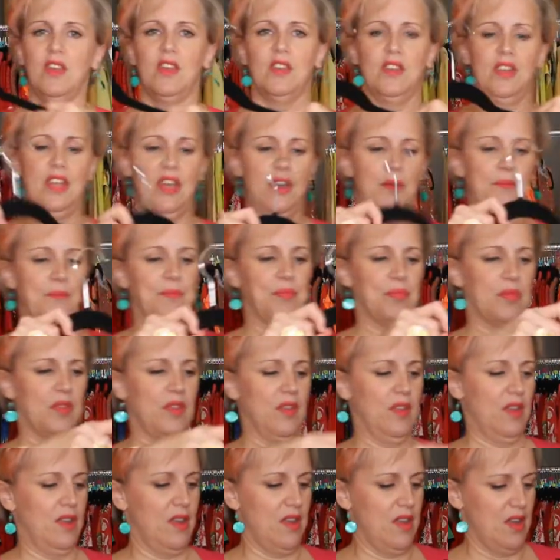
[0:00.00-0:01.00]
Now,
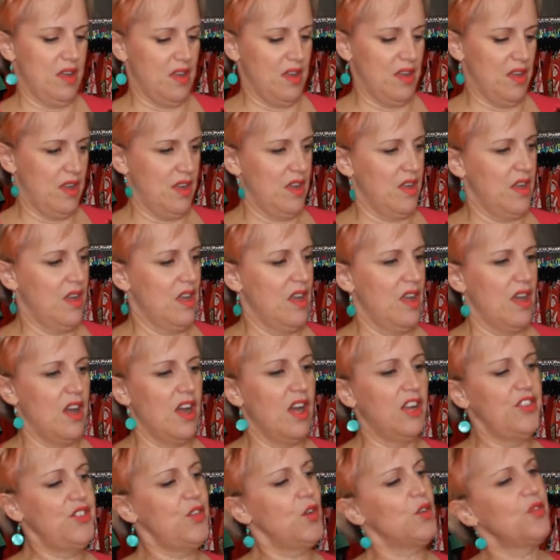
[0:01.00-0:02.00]

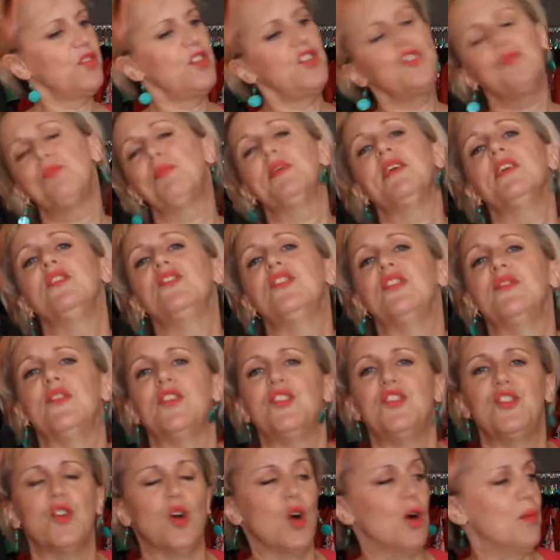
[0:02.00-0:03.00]
I took this piece in the
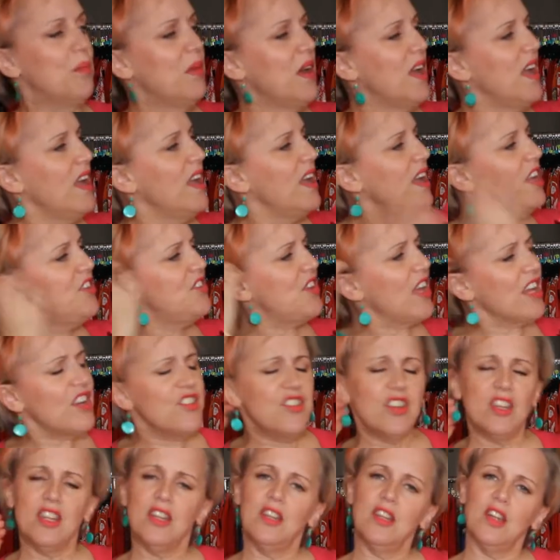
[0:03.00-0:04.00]
shop
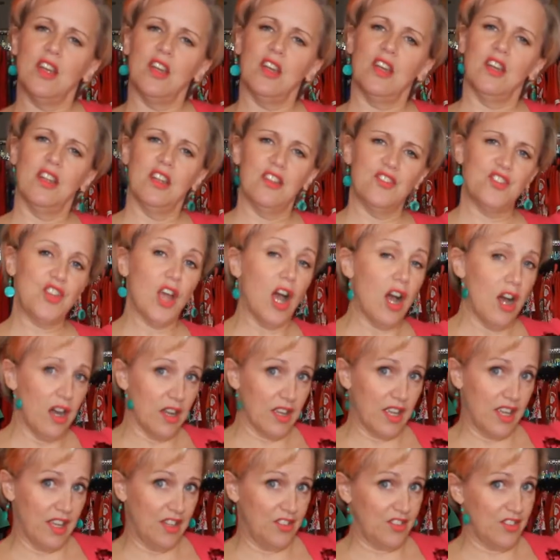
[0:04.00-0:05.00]
actually
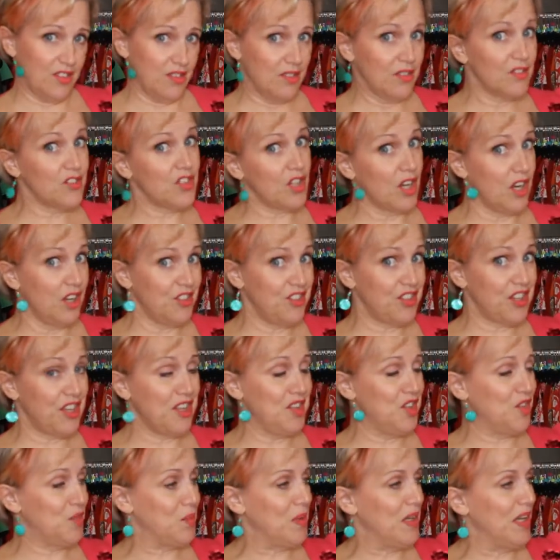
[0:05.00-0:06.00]
Target,
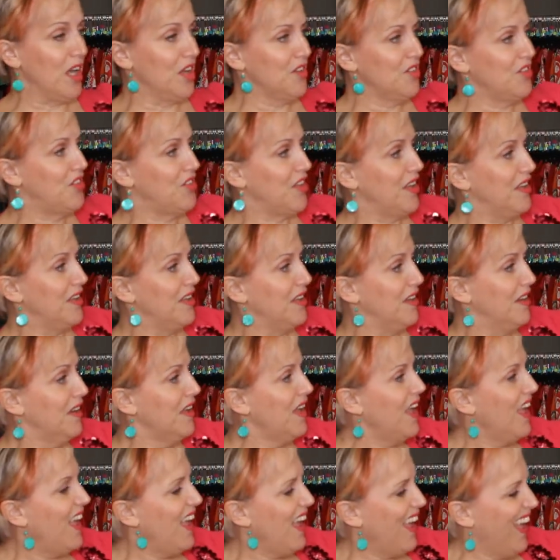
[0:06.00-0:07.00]
Target as we like to say here,
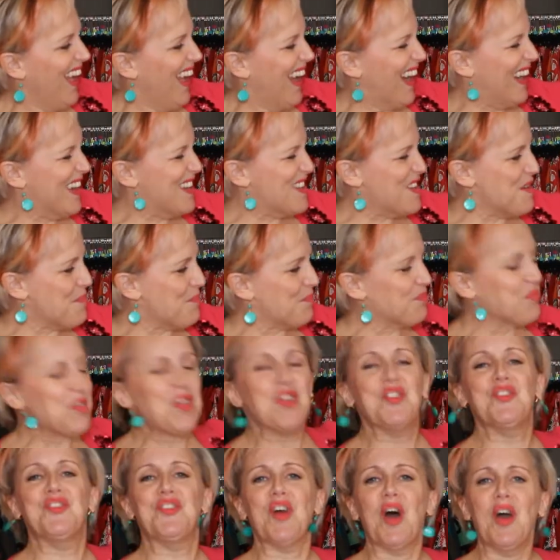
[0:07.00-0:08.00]
um,
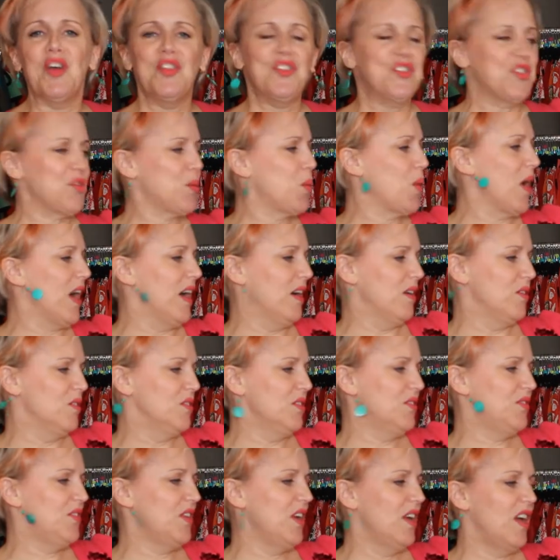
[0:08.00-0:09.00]
size
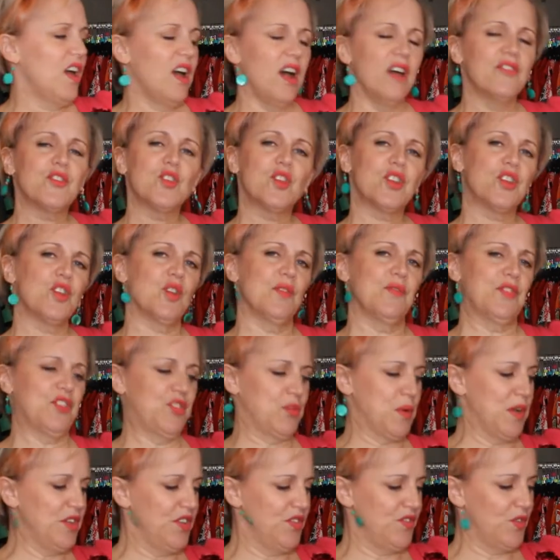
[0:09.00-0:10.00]
12. I've got it on for
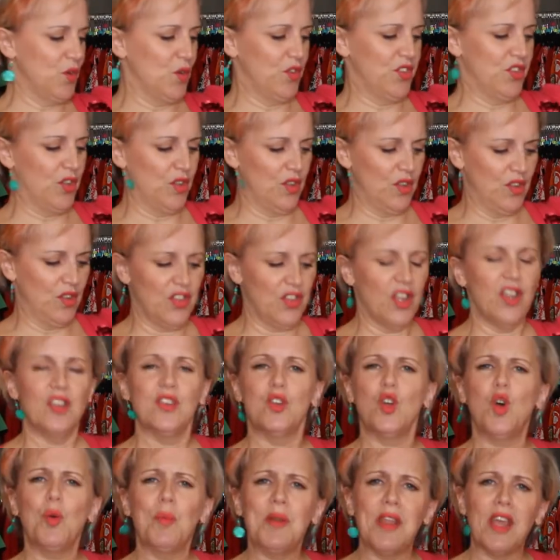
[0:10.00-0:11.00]
$24.
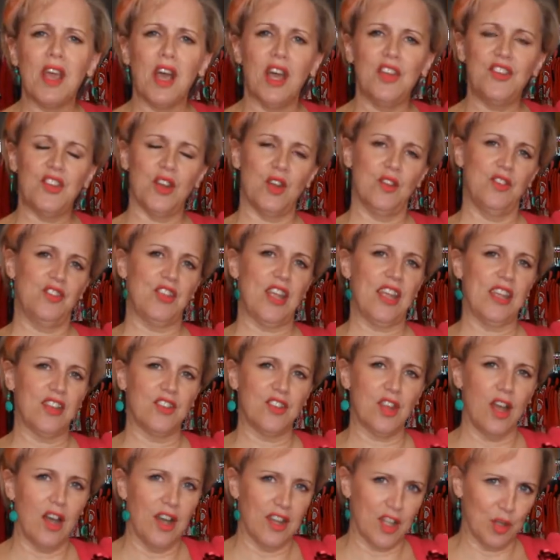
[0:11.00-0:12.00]
Normally I don't take
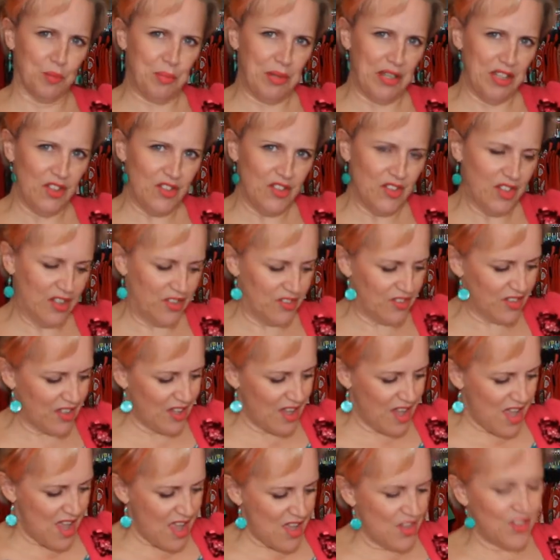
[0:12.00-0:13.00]
Target pieces,
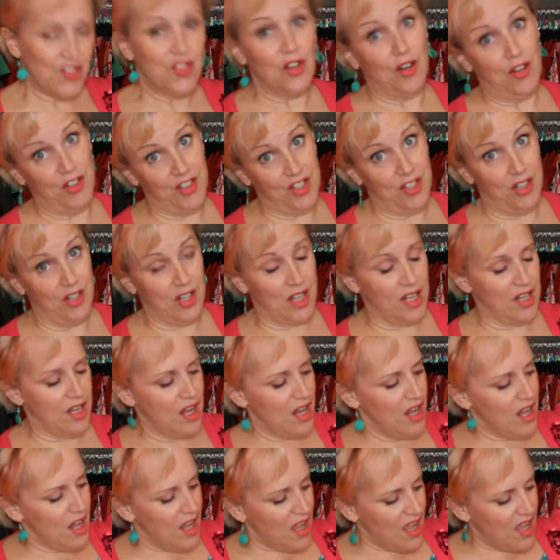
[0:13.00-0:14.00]
sorry Target,
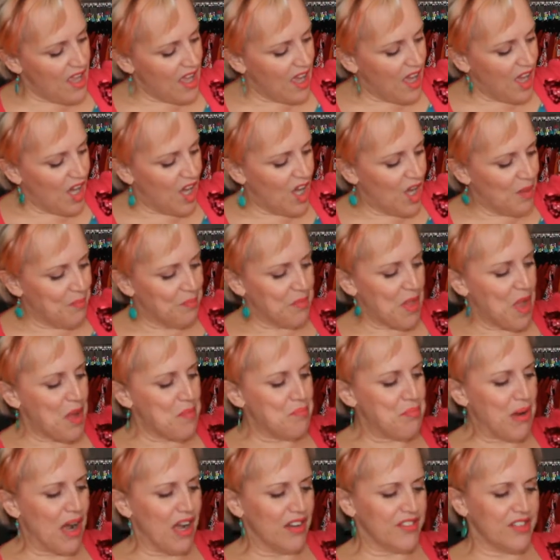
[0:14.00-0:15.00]
um,
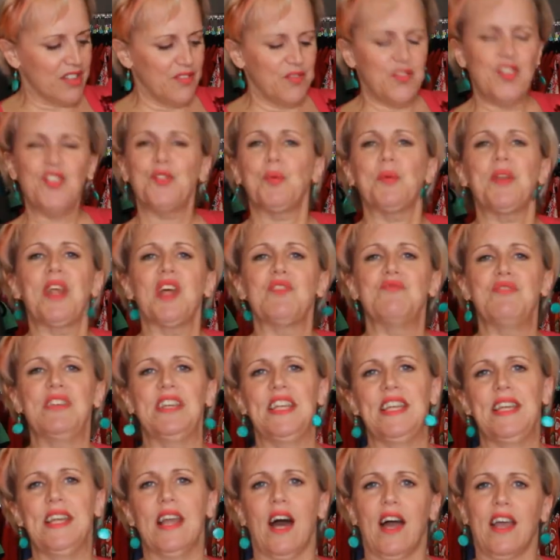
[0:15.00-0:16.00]
but this one I
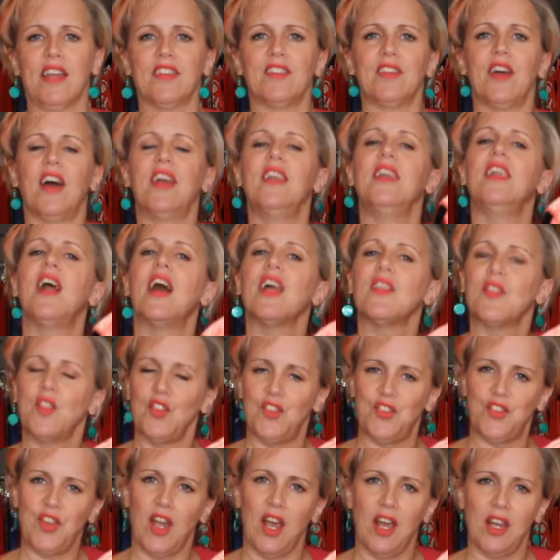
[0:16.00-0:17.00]
really liked. I like the
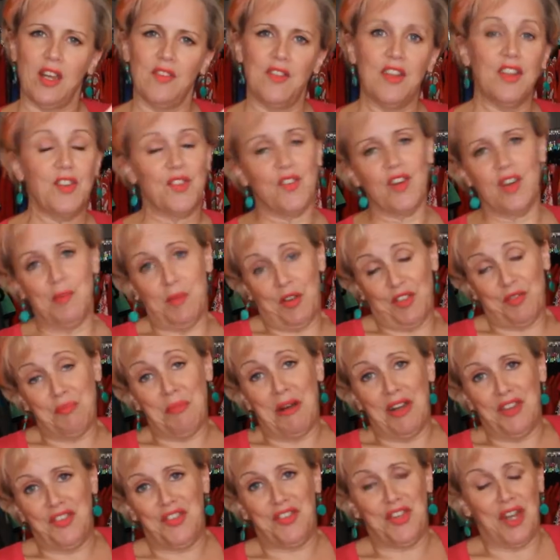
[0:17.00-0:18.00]
style of it, it's very much
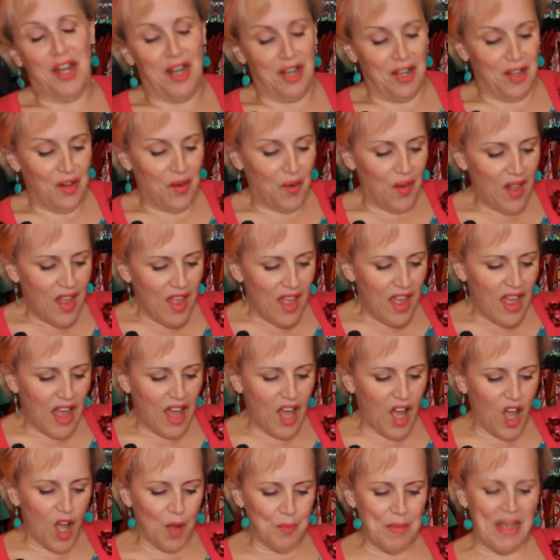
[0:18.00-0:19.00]
my style,
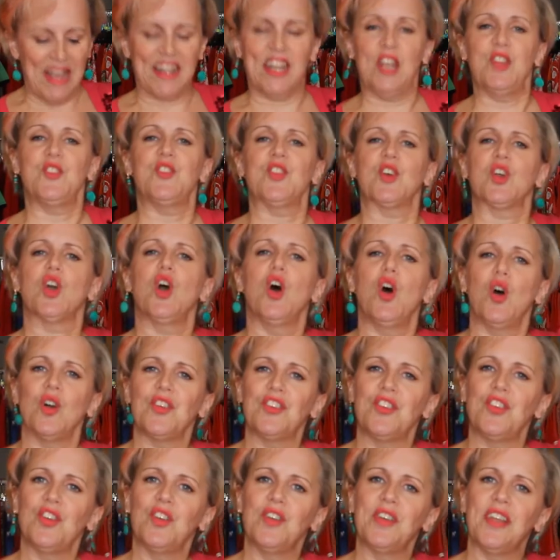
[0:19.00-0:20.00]
um, and it's a
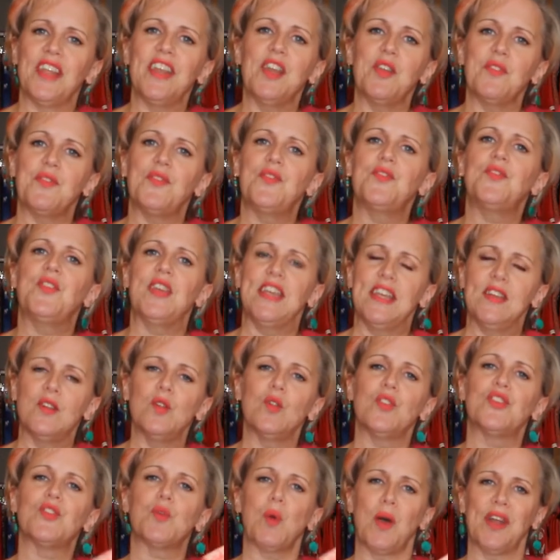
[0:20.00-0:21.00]
cotton and it
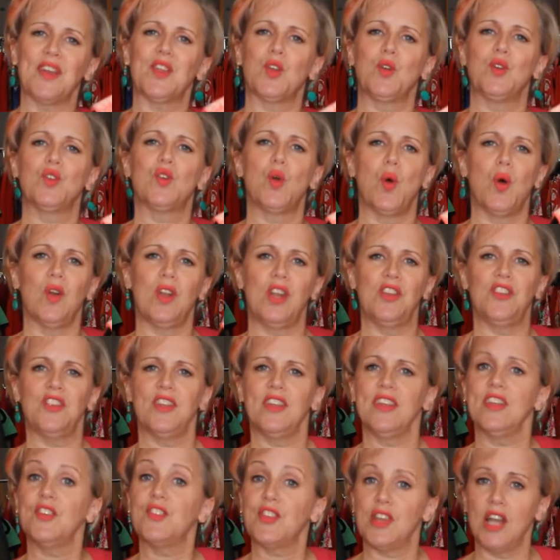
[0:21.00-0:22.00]
feels quite a good
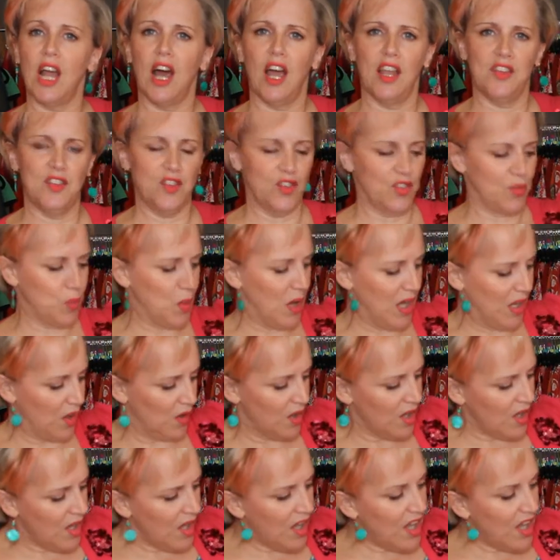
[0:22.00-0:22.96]
quality. It's lined as well.